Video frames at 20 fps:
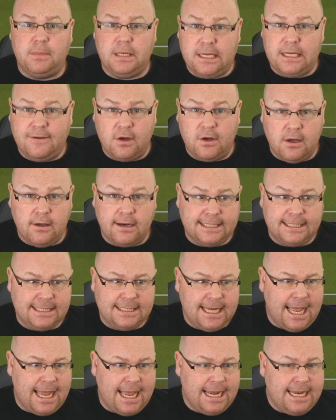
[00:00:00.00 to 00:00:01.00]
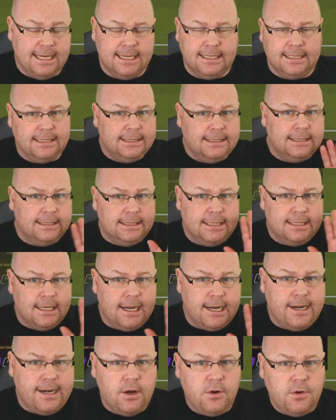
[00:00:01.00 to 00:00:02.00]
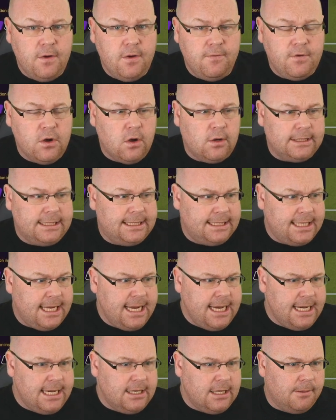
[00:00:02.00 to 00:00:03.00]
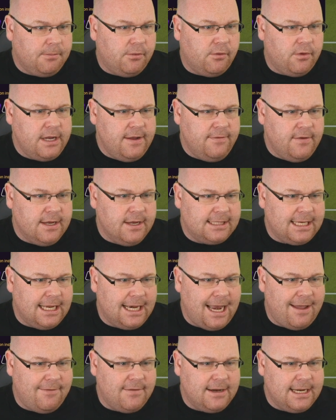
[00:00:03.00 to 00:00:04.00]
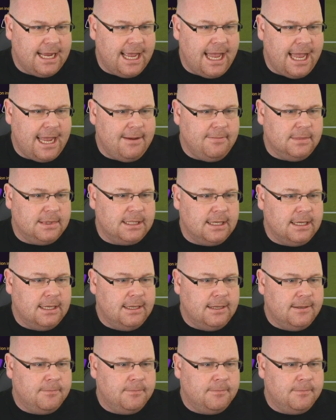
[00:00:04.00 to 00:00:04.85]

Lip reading: But you've got to say, I know you've not seen the previous 11 games.